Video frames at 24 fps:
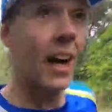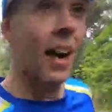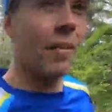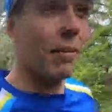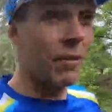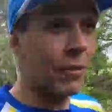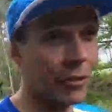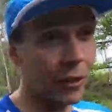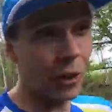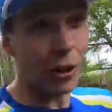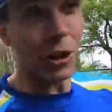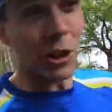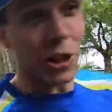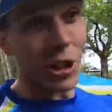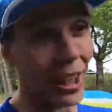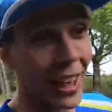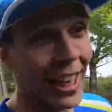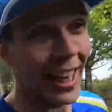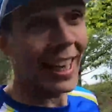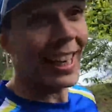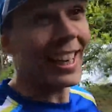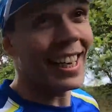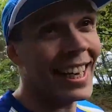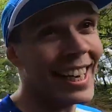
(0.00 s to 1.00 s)

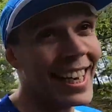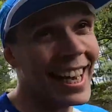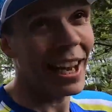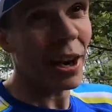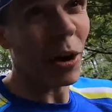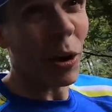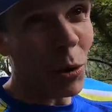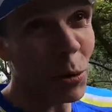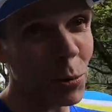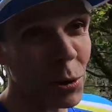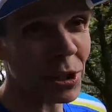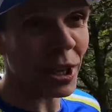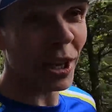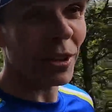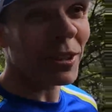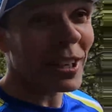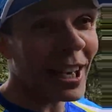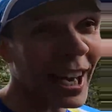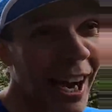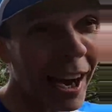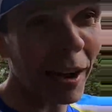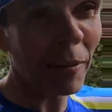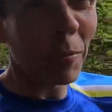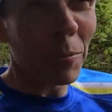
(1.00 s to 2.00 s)
Unfortunately, it also
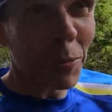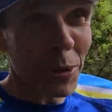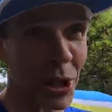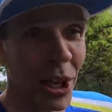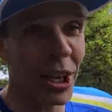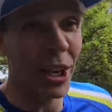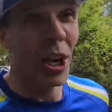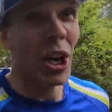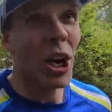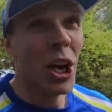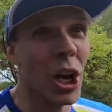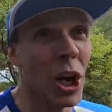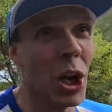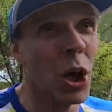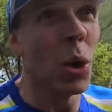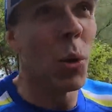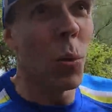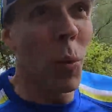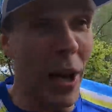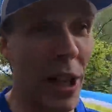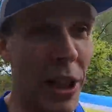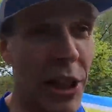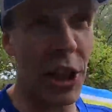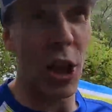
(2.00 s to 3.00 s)
comes
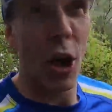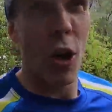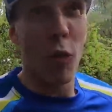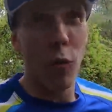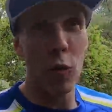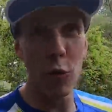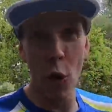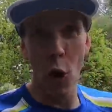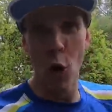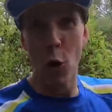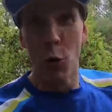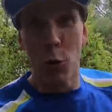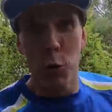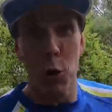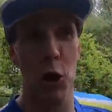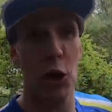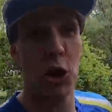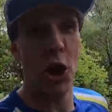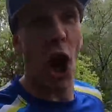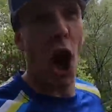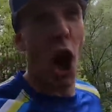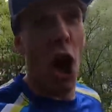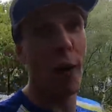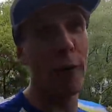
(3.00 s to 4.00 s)
with the
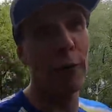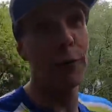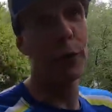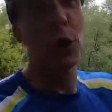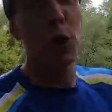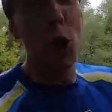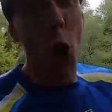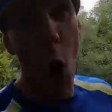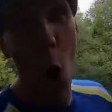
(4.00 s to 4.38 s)
roots of